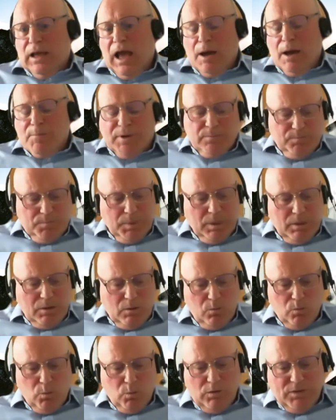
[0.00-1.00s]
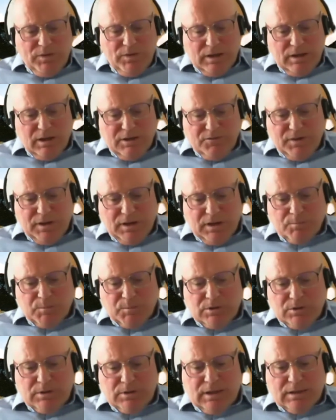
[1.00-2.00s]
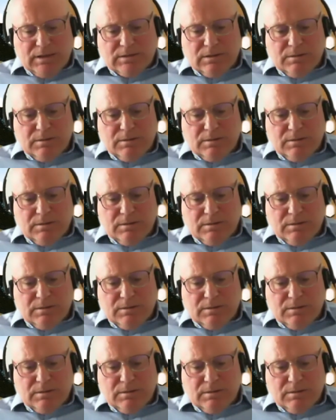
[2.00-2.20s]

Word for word: I mean, one thing I think I'm good at,